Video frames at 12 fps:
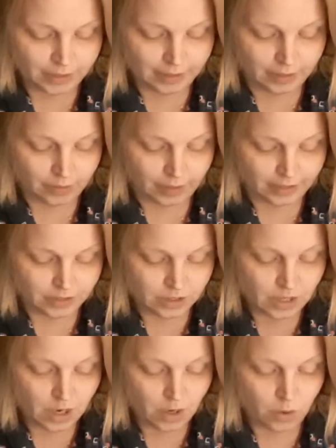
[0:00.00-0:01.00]
let you guys
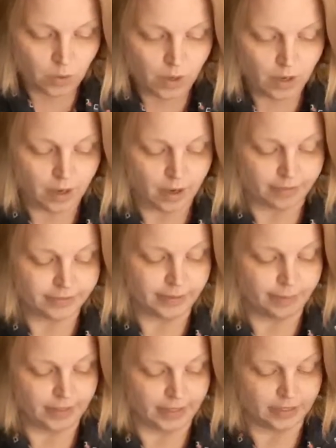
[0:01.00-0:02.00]
know of
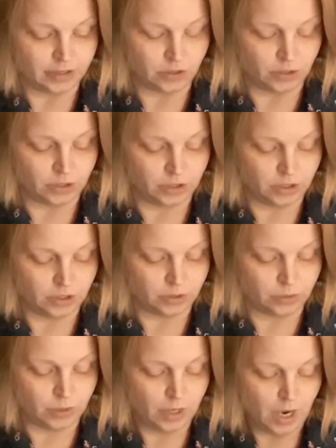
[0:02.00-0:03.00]
something I started to
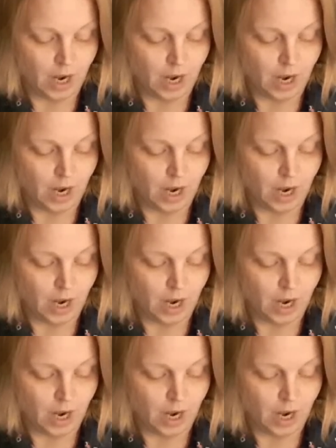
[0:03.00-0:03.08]
do.